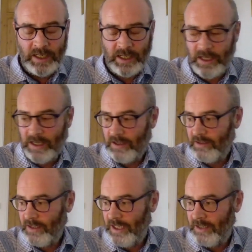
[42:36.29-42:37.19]

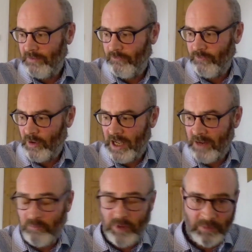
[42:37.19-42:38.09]

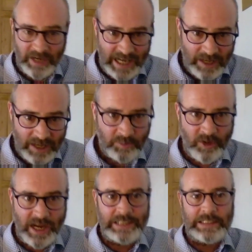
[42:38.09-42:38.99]
and public health
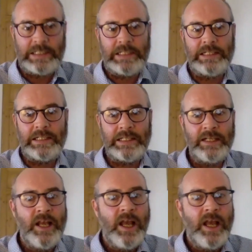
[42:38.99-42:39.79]
practices,